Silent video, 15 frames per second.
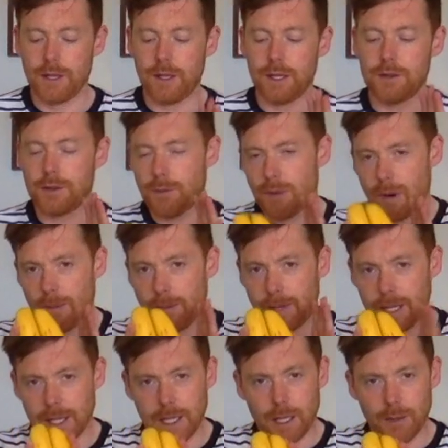These are probably
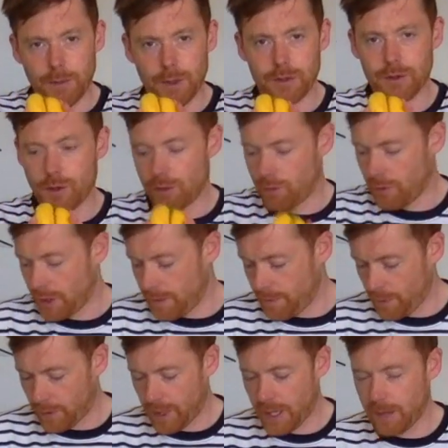a little bit too ripe,
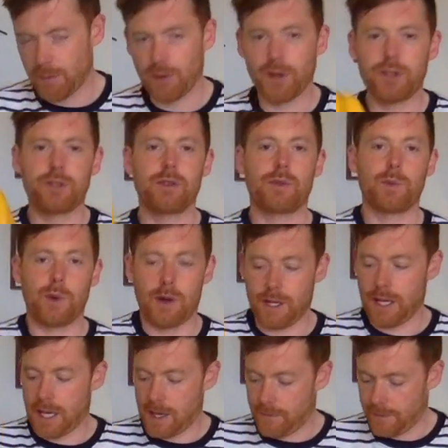okay, but it's just what I
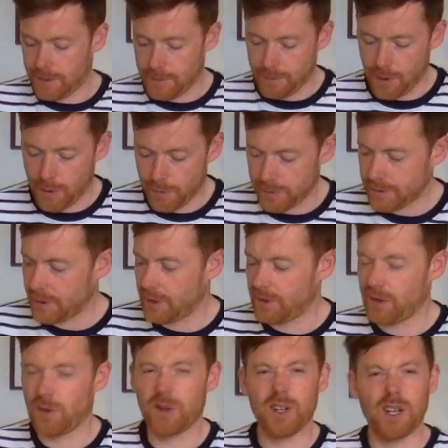have at the moment, and I
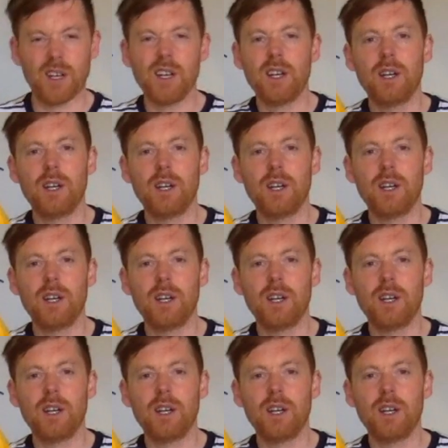don't want to